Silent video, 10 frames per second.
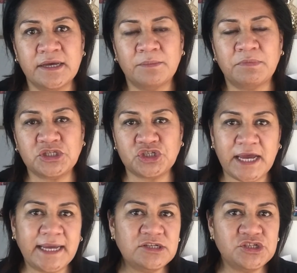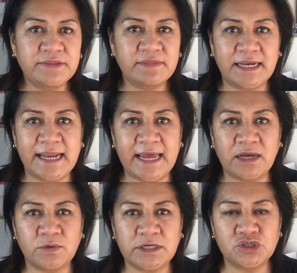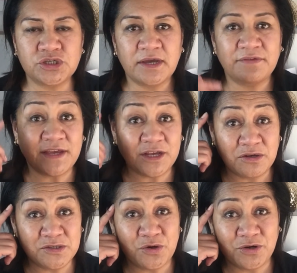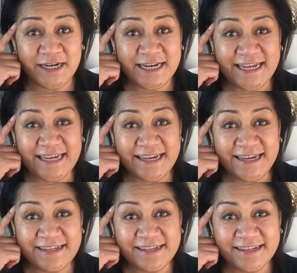by changing the language that goes on in here.